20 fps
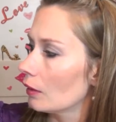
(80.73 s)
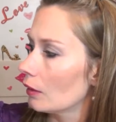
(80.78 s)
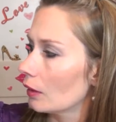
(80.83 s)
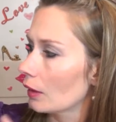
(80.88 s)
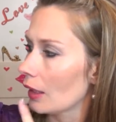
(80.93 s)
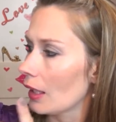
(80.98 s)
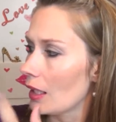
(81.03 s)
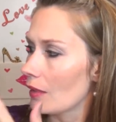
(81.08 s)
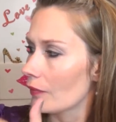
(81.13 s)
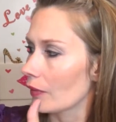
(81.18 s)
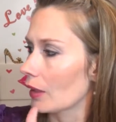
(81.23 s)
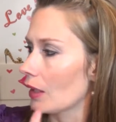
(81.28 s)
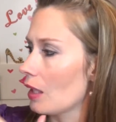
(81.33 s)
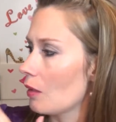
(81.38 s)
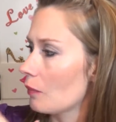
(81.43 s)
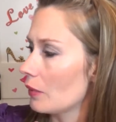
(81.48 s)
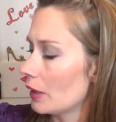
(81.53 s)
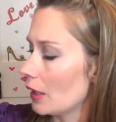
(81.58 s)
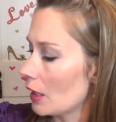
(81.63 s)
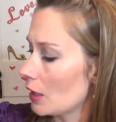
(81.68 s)
kind of a
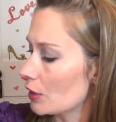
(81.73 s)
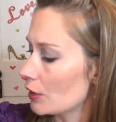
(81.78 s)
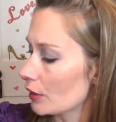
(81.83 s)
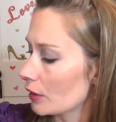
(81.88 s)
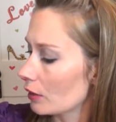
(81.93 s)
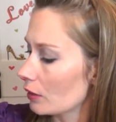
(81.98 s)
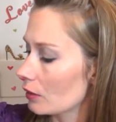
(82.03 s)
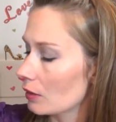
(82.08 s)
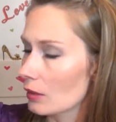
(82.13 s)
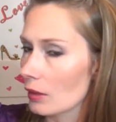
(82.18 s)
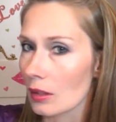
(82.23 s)
combination